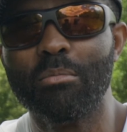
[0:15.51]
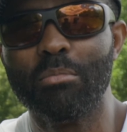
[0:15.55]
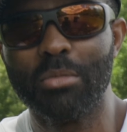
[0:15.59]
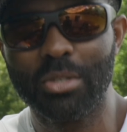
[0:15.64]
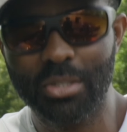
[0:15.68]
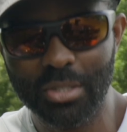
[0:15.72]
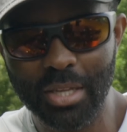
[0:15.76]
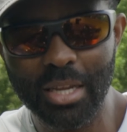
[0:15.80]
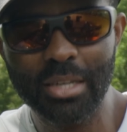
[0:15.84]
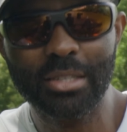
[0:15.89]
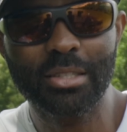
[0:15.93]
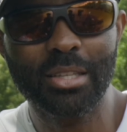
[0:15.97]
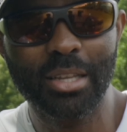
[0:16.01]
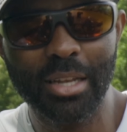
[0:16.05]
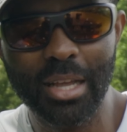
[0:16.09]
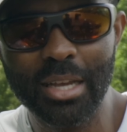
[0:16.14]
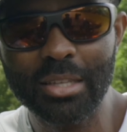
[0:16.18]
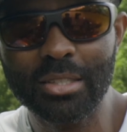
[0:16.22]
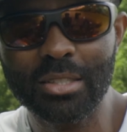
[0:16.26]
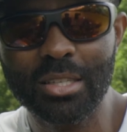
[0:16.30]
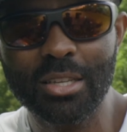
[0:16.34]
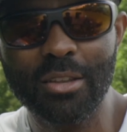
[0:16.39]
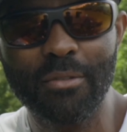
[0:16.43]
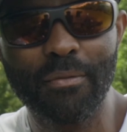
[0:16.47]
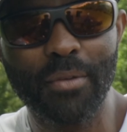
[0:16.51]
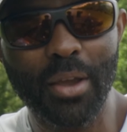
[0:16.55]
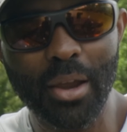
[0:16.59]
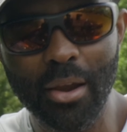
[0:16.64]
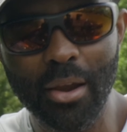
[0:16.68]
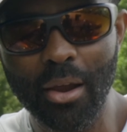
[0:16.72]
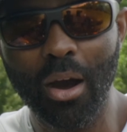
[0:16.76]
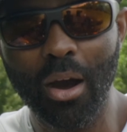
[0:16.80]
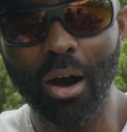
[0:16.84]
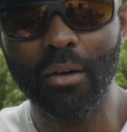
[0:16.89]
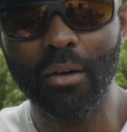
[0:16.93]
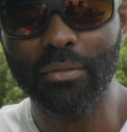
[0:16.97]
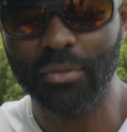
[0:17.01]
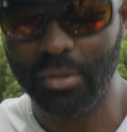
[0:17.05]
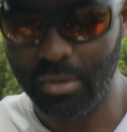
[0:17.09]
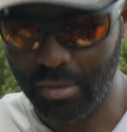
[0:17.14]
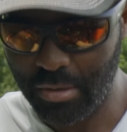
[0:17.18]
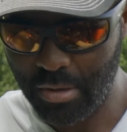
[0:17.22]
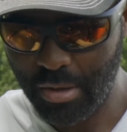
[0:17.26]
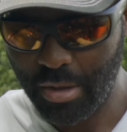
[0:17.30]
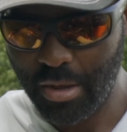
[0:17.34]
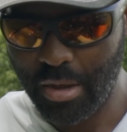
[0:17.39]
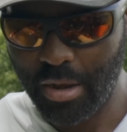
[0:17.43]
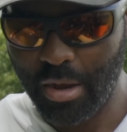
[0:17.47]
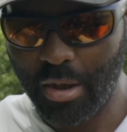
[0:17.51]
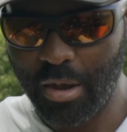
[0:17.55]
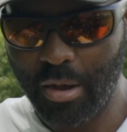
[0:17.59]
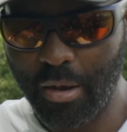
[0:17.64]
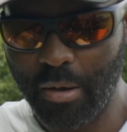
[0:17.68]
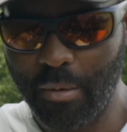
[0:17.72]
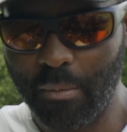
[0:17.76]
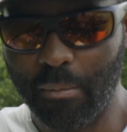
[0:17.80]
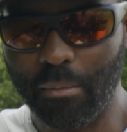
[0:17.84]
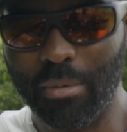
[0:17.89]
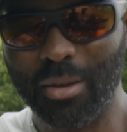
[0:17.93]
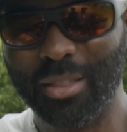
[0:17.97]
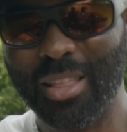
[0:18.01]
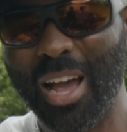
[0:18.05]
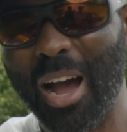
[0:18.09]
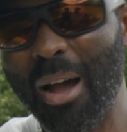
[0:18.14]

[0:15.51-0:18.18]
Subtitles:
mistakes that I see very often. But